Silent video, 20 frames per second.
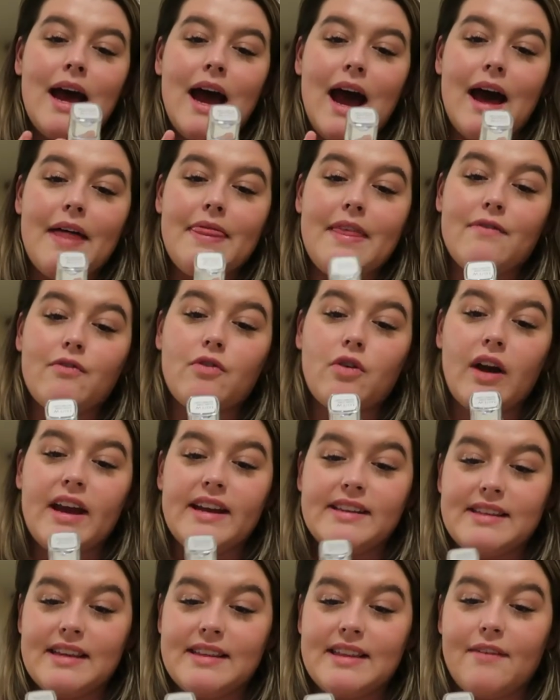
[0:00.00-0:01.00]
and
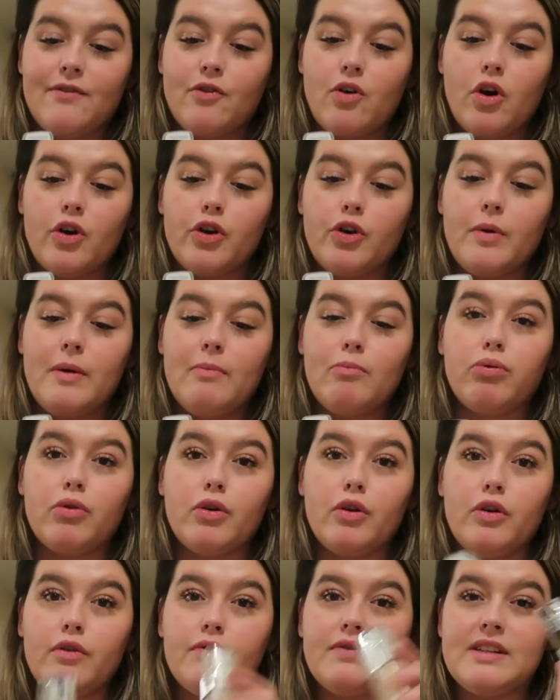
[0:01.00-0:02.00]
it said they've got a new
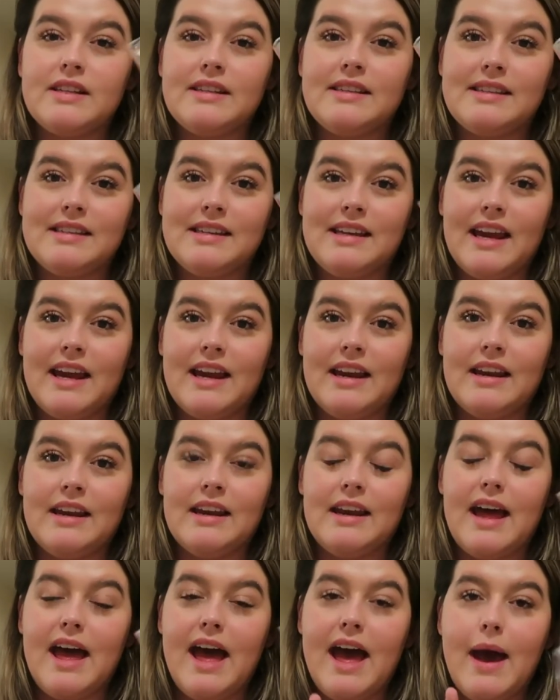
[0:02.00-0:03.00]
improved
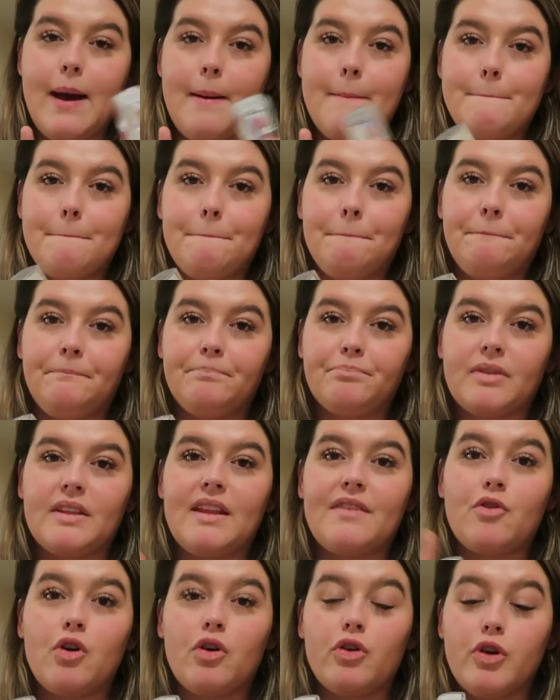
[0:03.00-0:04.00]
skin,
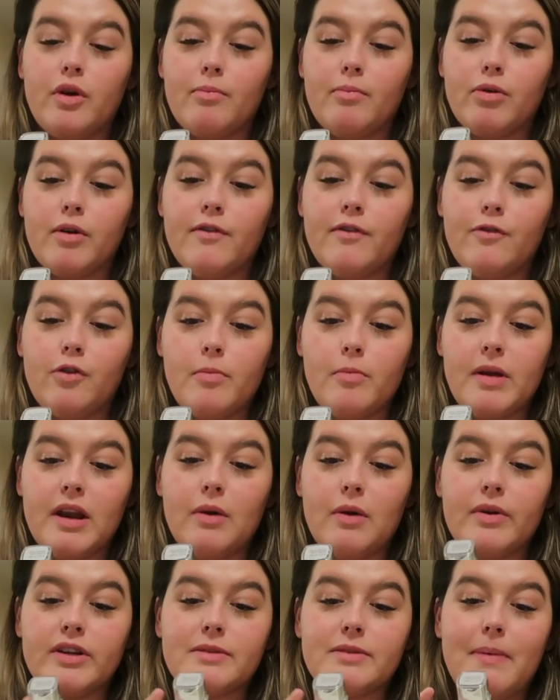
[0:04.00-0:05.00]
they've got a new improved
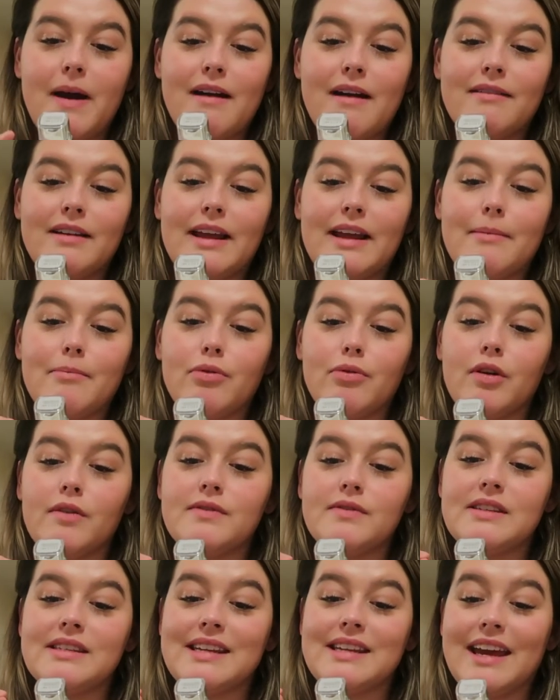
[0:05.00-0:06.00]
formula which apparently
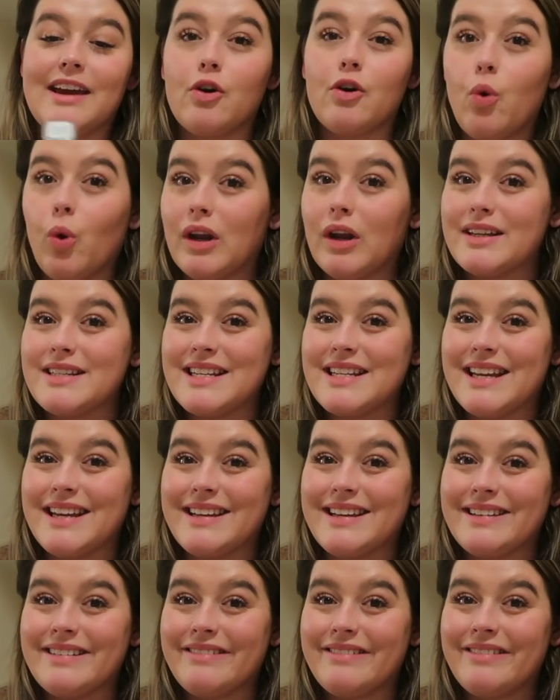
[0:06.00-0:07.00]
improves skin
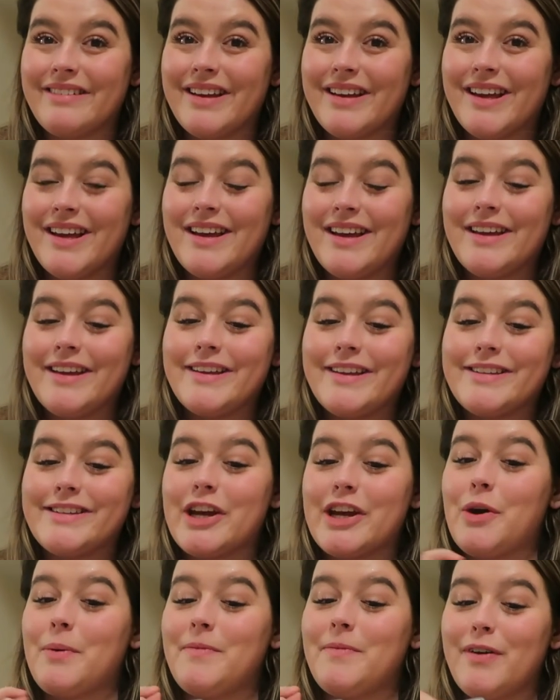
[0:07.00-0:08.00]
quality.
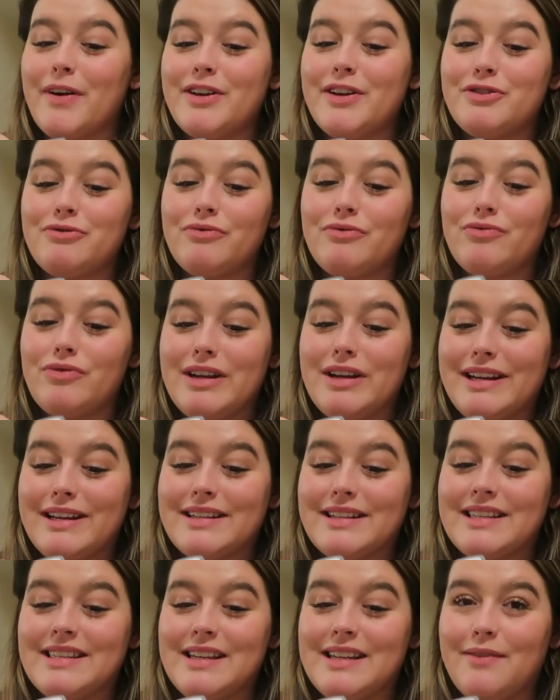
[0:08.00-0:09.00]
So I'm very
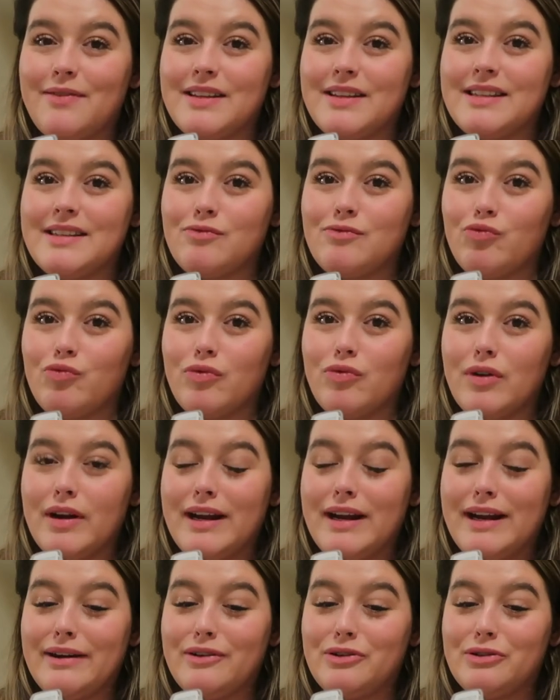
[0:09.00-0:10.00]
intrigued to see if this is
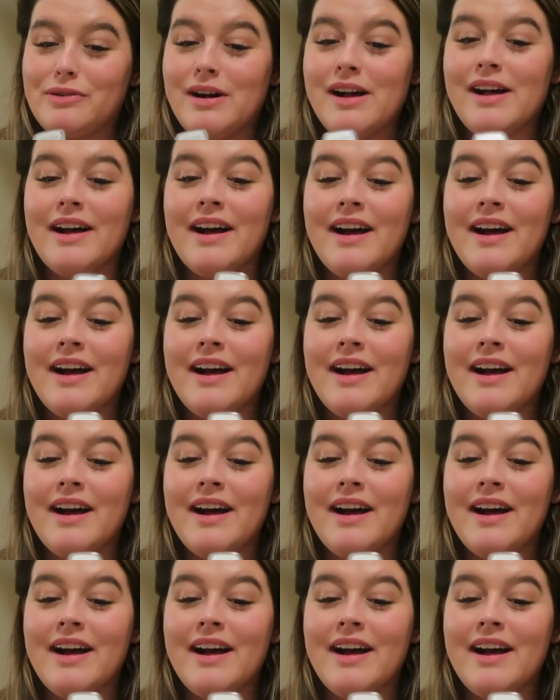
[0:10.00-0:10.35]
real.